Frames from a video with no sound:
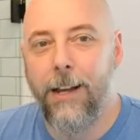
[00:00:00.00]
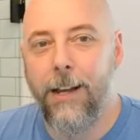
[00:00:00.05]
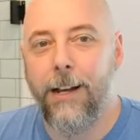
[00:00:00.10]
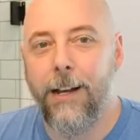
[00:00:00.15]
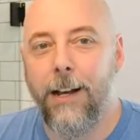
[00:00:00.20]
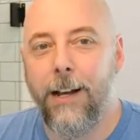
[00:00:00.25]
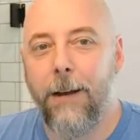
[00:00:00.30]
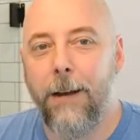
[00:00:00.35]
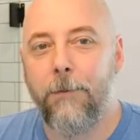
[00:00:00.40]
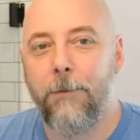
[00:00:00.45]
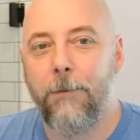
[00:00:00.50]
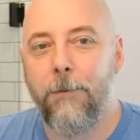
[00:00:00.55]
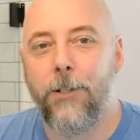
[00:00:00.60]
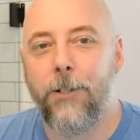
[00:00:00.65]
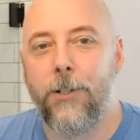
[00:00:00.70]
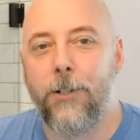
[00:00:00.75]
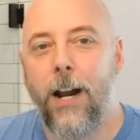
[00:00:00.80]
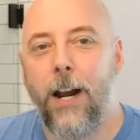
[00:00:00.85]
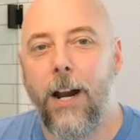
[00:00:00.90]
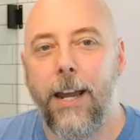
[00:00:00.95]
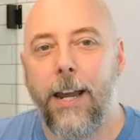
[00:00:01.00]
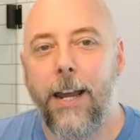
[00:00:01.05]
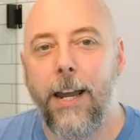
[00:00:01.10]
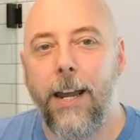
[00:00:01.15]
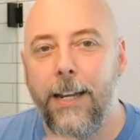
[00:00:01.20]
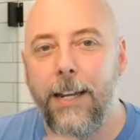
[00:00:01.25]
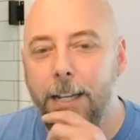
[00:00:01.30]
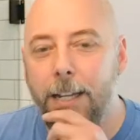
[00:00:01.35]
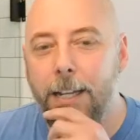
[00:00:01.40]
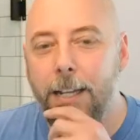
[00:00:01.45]
I'm going to try
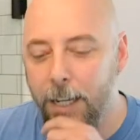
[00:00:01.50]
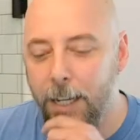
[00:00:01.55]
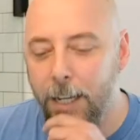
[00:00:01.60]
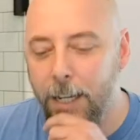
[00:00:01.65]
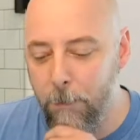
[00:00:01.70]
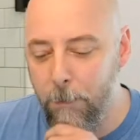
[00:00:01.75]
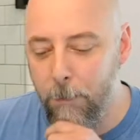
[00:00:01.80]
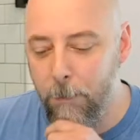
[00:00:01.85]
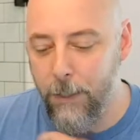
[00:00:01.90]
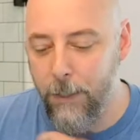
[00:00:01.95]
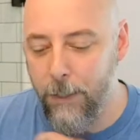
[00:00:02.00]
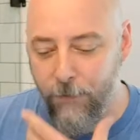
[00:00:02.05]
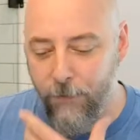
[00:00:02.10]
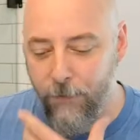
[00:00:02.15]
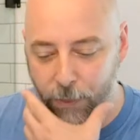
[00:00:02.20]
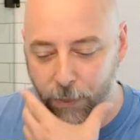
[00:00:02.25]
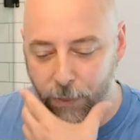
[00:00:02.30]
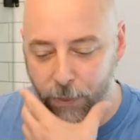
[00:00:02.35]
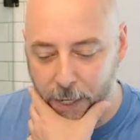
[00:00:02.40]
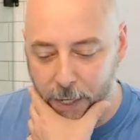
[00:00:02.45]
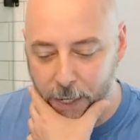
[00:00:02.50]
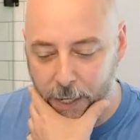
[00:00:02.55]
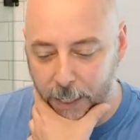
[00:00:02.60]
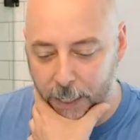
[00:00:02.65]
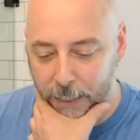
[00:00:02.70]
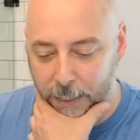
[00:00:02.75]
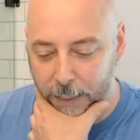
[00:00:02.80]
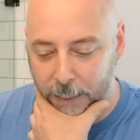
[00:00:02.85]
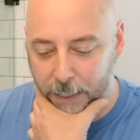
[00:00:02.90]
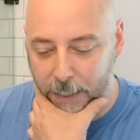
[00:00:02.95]
a couple of different
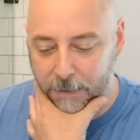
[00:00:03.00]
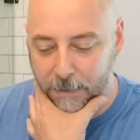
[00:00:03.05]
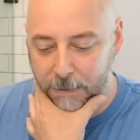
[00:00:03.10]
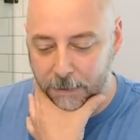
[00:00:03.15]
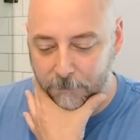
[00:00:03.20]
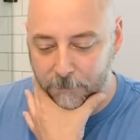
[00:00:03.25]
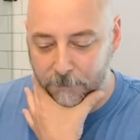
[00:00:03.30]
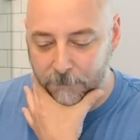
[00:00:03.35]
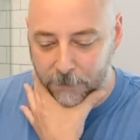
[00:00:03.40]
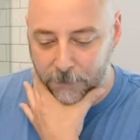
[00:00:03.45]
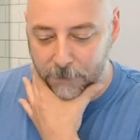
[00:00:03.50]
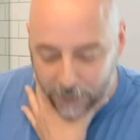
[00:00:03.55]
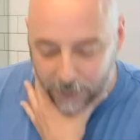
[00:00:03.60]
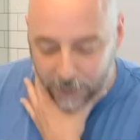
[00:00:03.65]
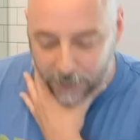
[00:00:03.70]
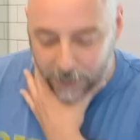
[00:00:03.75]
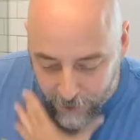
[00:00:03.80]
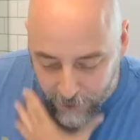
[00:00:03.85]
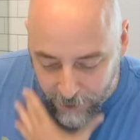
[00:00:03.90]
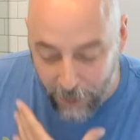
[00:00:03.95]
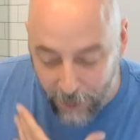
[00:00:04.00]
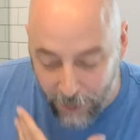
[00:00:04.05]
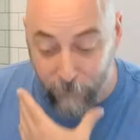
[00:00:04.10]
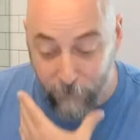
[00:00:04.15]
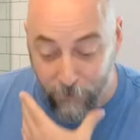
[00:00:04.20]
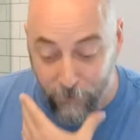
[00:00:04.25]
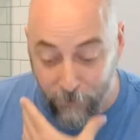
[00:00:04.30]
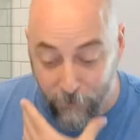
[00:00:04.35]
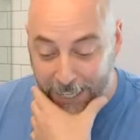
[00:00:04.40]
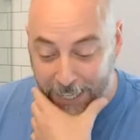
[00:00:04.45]
things. Yeah, the
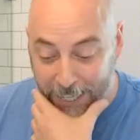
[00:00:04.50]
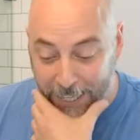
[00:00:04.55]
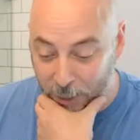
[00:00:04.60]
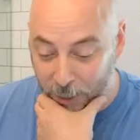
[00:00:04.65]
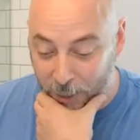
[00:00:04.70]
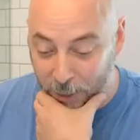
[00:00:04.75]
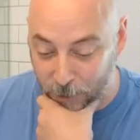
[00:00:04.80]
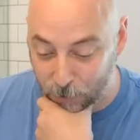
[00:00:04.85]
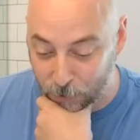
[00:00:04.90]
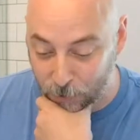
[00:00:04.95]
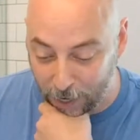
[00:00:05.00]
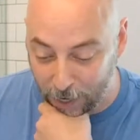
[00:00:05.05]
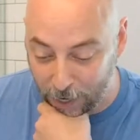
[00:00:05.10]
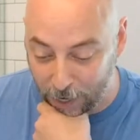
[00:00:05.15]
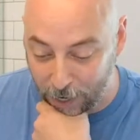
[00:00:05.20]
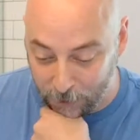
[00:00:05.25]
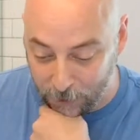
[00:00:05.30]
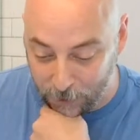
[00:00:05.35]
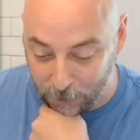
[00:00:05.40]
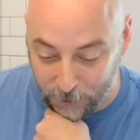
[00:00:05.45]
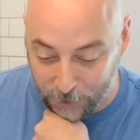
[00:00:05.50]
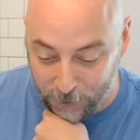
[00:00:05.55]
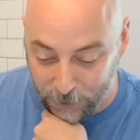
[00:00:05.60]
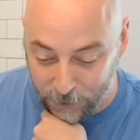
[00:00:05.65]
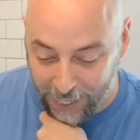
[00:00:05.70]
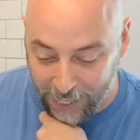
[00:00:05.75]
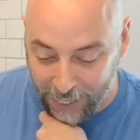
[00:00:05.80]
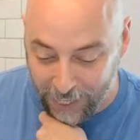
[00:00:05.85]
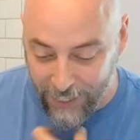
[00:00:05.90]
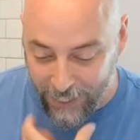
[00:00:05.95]
Viking look is right, dude.
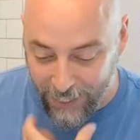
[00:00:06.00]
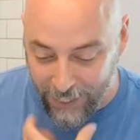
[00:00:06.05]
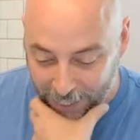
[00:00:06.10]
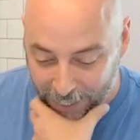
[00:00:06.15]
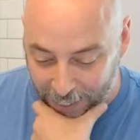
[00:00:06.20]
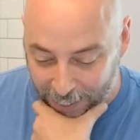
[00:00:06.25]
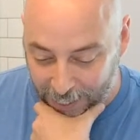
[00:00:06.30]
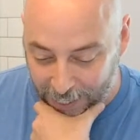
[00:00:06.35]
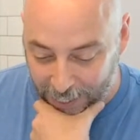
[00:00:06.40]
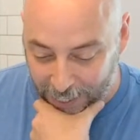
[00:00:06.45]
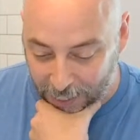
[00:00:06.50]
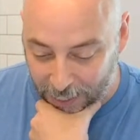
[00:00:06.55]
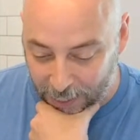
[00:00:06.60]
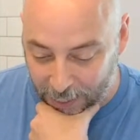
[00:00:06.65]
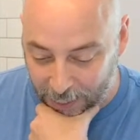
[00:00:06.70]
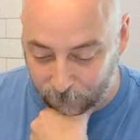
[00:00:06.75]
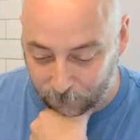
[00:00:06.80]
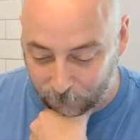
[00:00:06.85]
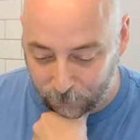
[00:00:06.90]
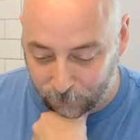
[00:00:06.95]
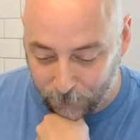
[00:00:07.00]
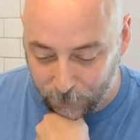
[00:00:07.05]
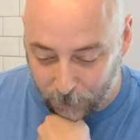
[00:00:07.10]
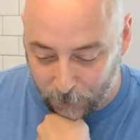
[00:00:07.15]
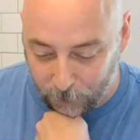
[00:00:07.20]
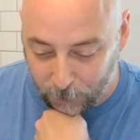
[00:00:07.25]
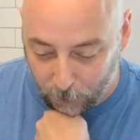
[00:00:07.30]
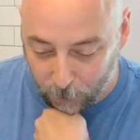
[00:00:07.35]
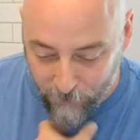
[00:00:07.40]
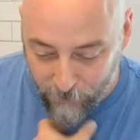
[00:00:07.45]
The
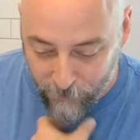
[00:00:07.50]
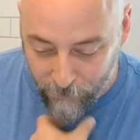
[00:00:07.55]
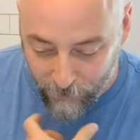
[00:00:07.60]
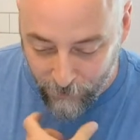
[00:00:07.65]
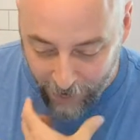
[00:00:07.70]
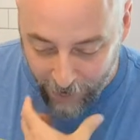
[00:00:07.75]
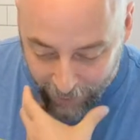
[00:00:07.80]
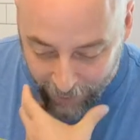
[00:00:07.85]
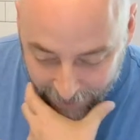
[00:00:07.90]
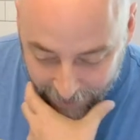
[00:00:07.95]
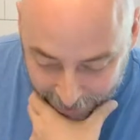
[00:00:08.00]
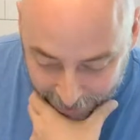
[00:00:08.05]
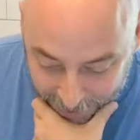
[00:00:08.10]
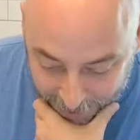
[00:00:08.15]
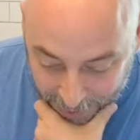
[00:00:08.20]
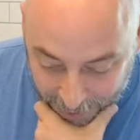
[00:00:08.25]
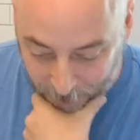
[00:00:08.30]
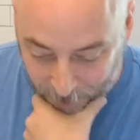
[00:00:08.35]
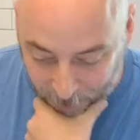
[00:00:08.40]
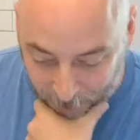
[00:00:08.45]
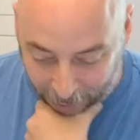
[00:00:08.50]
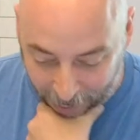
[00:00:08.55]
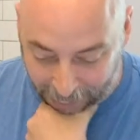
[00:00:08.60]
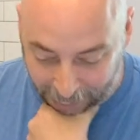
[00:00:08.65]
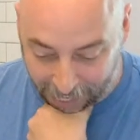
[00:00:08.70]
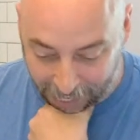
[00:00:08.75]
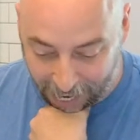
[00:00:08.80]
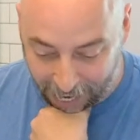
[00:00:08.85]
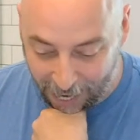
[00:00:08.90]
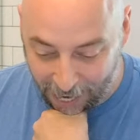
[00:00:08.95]
gray fox is in right
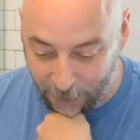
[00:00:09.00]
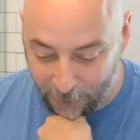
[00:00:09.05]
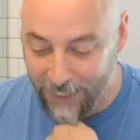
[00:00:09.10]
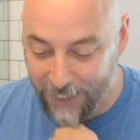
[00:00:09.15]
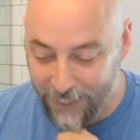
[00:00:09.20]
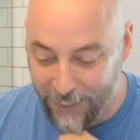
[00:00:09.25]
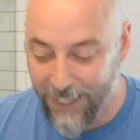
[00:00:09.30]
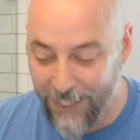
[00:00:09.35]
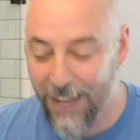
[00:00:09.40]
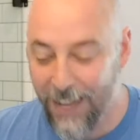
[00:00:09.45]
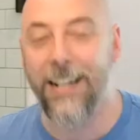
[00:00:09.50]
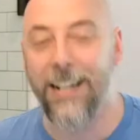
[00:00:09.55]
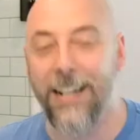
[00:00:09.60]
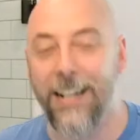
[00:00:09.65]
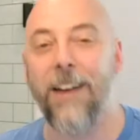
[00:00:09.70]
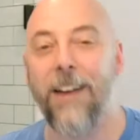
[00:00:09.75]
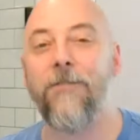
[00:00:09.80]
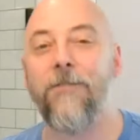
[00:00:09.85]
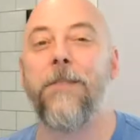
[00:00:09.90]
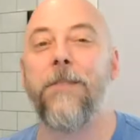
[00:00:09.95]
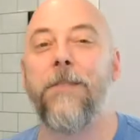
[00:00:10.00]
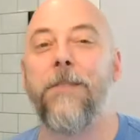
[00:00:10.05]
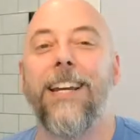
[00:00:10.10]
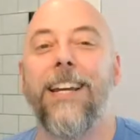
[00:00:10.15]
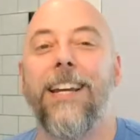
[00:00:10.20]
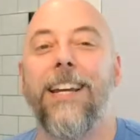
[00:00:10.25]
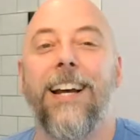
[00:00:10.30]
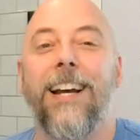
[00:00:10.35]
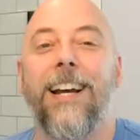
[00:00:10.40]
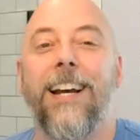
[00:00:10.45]
now. Nah, not for me.
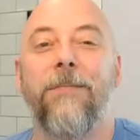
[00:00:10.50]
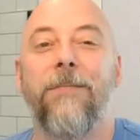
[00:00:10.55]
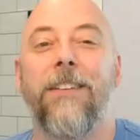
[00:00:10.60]
I'm